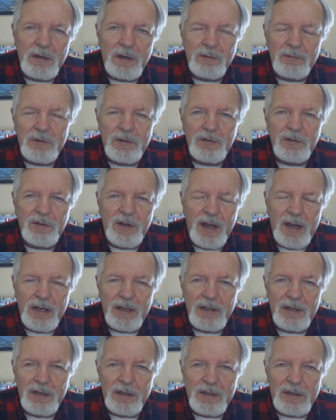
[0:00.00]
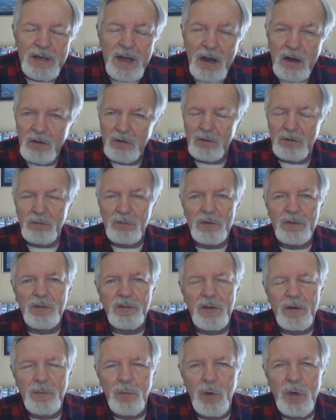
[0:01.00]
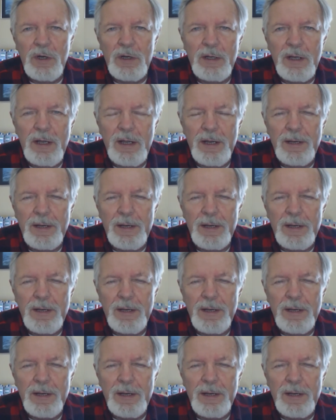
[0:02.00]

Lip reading: I've just had an encounter with someone